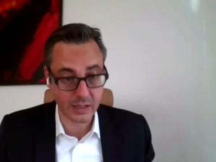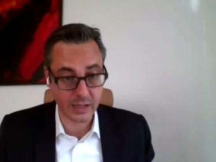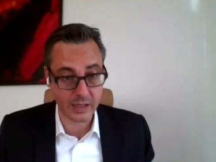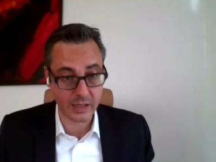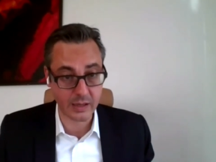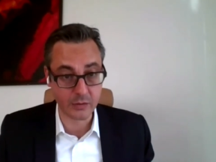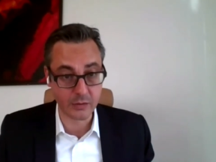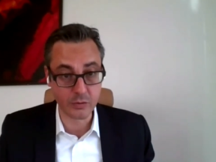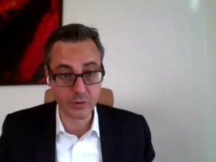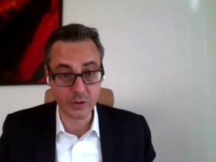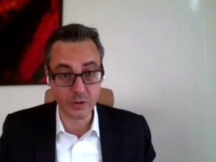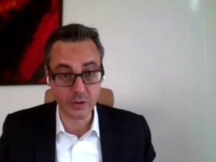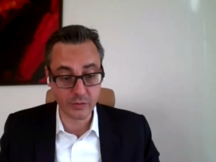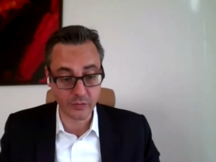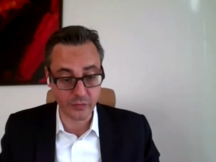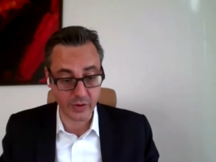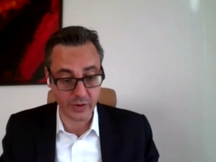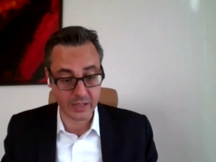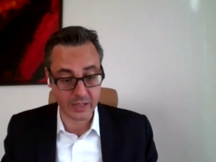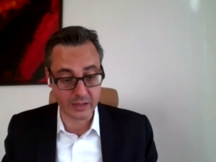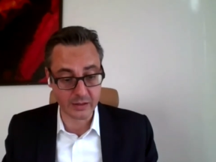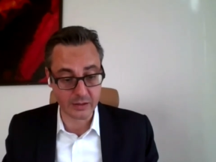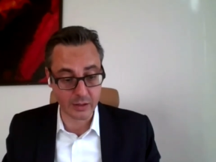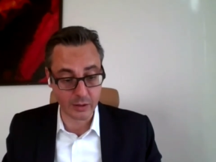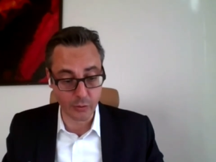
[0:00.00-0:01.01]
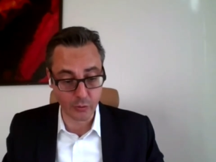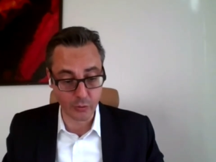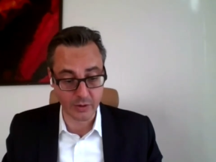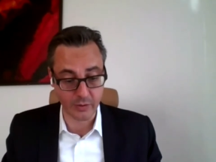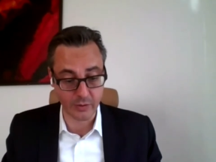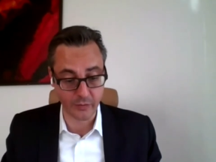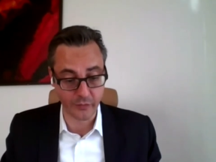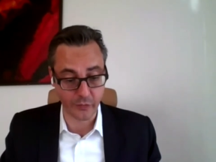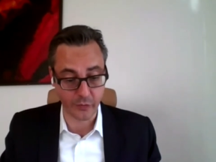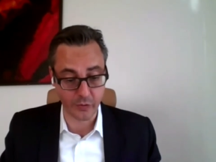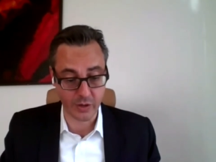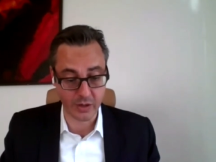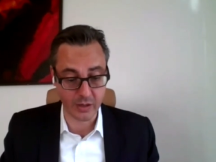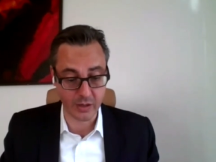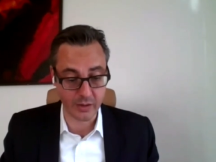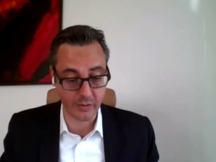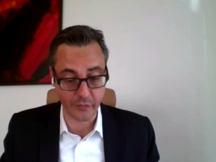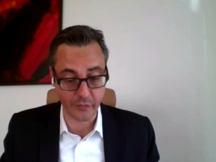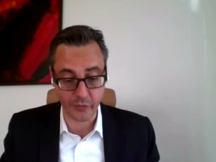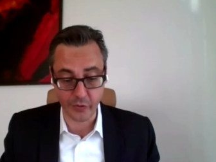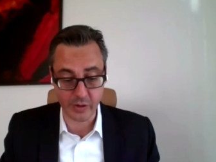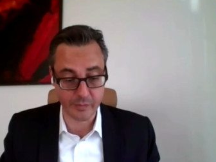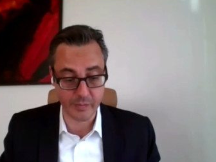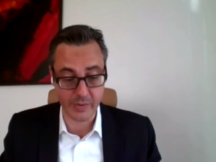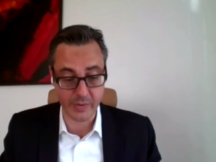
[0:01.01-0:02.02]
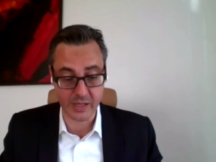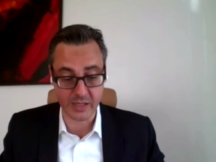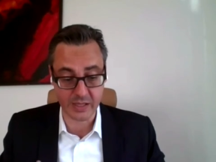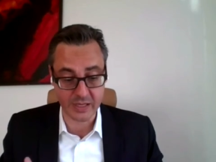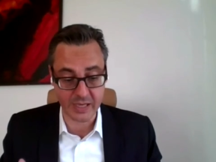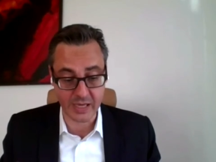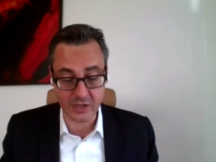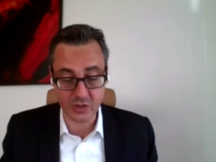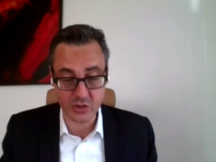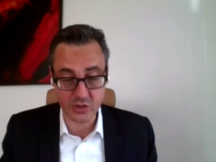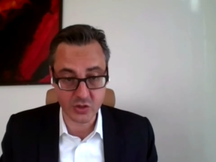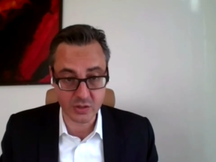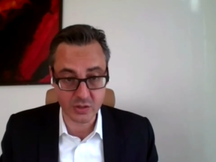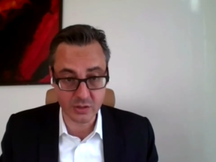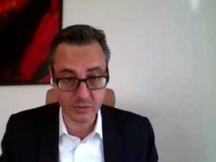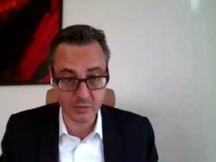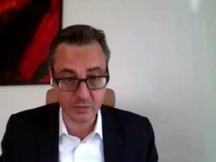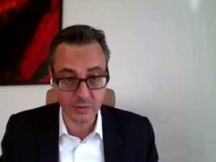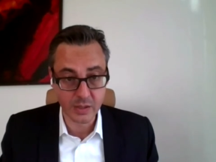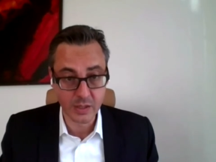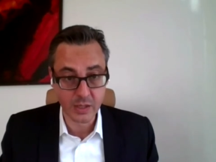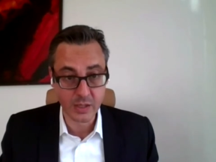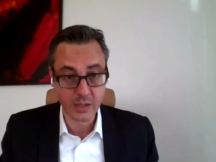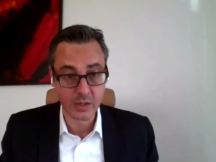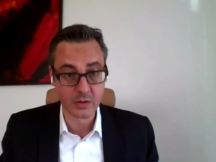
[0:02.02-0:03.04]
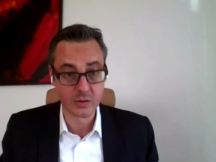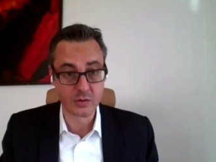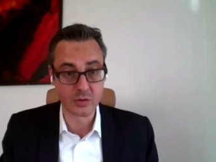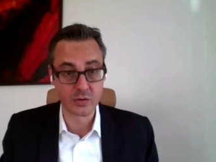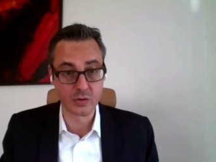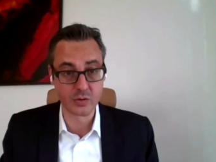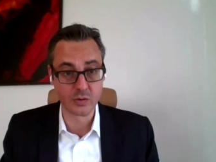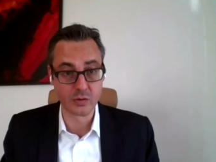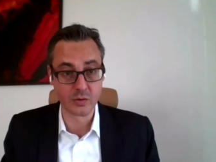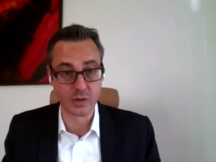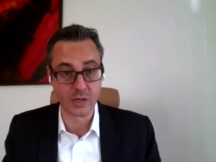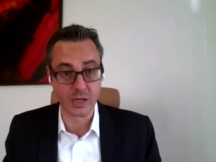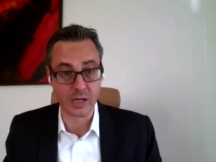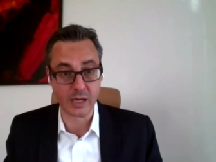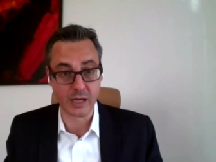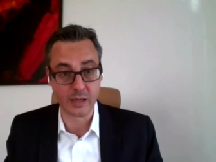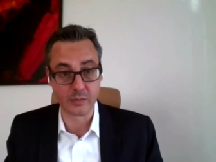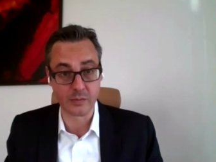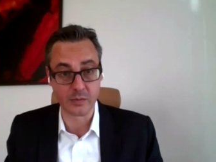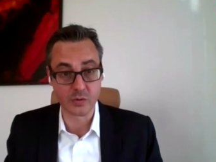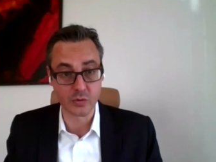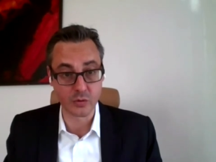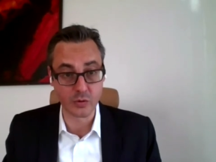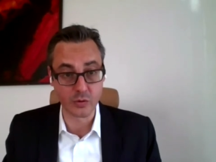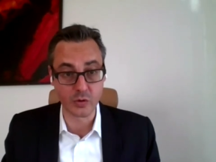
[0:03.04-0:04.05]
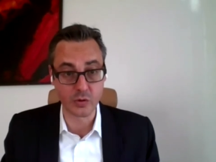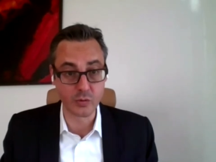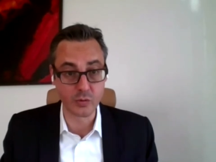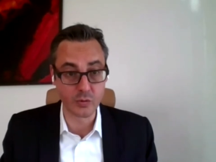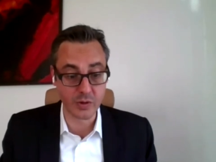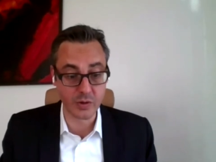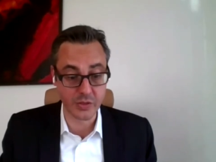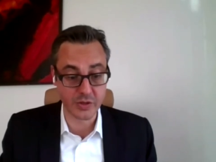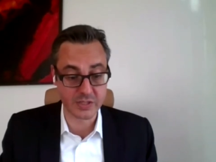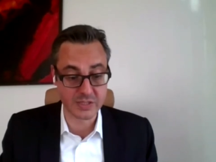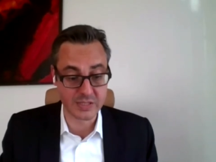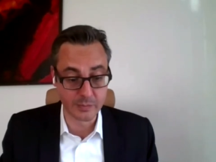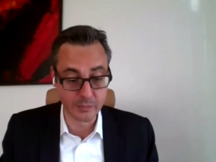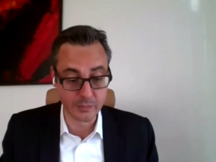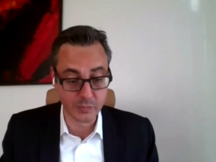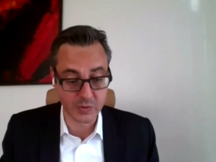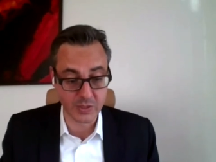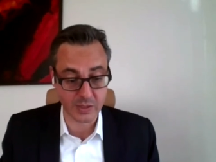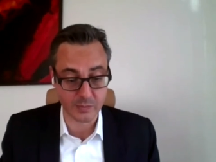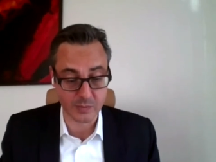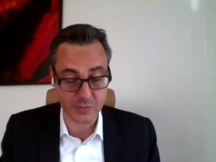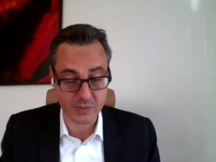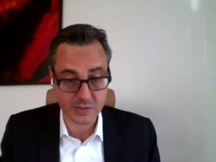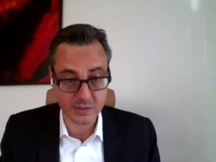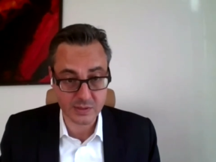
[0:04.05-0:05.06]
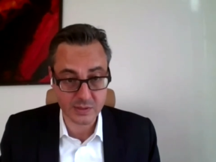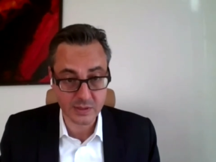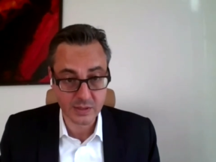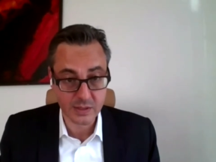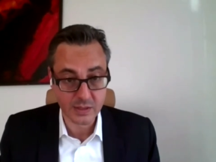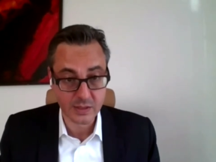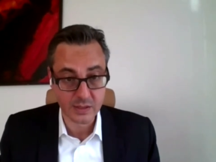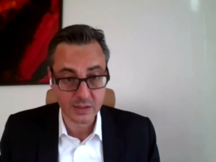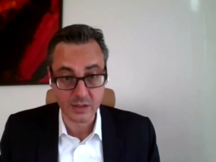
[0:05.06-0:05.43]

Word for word: Uh, you need to find looking for a for a medication to um, to cure the symptoms.